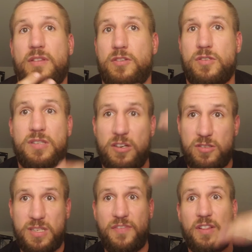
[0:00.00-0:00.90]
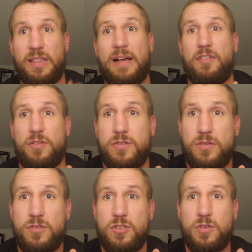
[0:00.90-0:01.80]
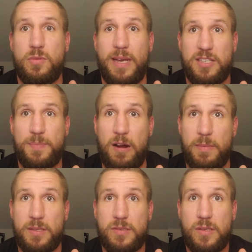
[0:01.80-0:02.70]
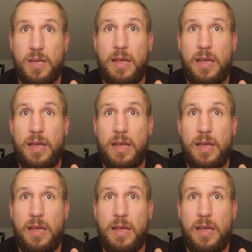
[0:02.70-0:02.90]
there's different levels to experiments.